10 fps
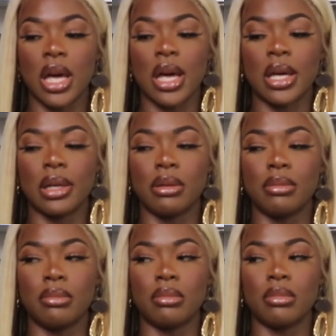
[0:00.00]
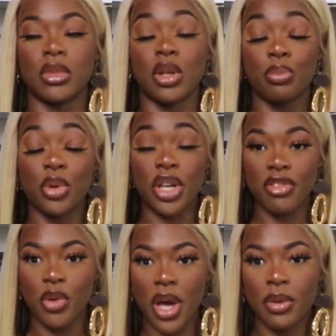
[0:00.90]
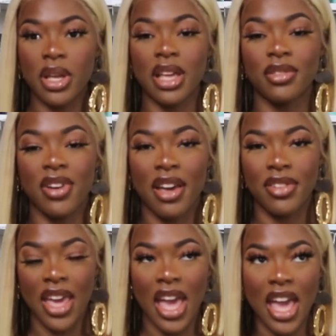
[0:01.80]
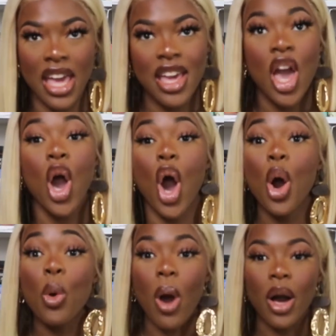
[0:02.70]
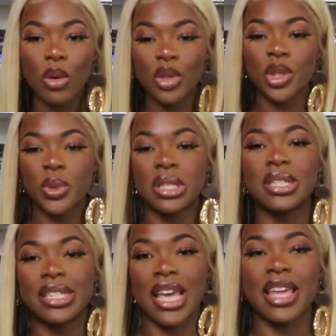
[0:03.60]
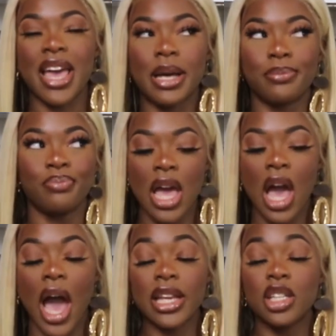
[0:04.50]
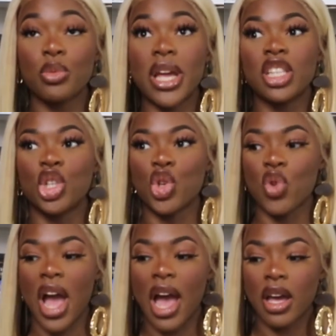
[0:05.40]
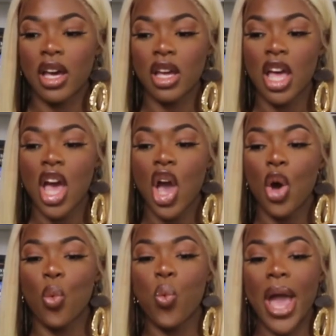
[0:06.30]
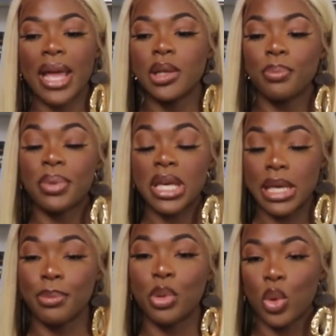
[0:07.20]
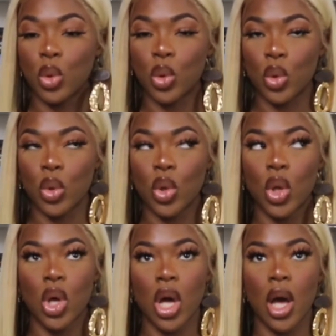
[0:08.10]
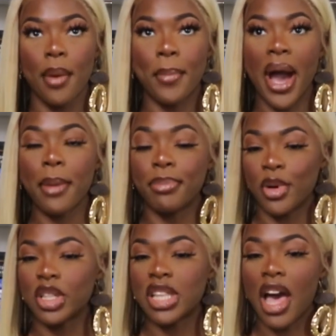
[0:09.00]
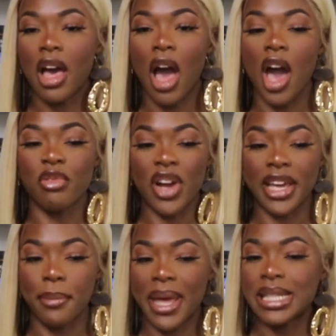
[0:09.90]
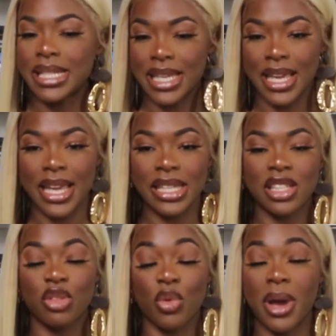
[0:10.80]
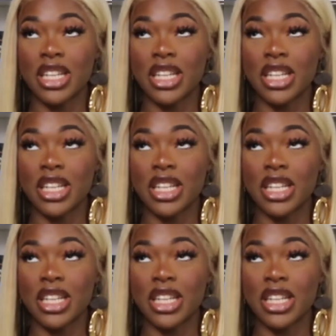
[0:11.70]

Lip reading: Book giveaway when I get to 5k. Oh, I also wanted to say that I need a way to track when people buy books that I've recommended through my